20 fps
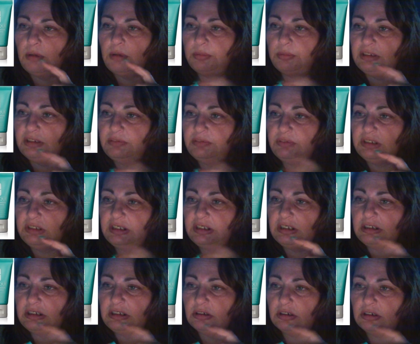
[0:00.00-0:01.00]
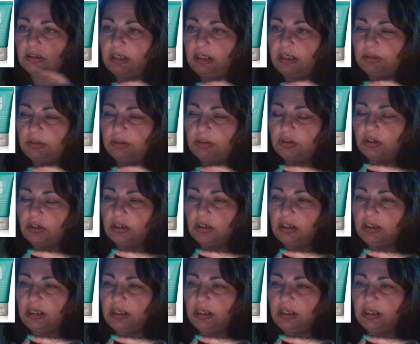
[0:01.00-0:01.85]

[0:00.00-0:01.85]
believe you can get it on Amazon.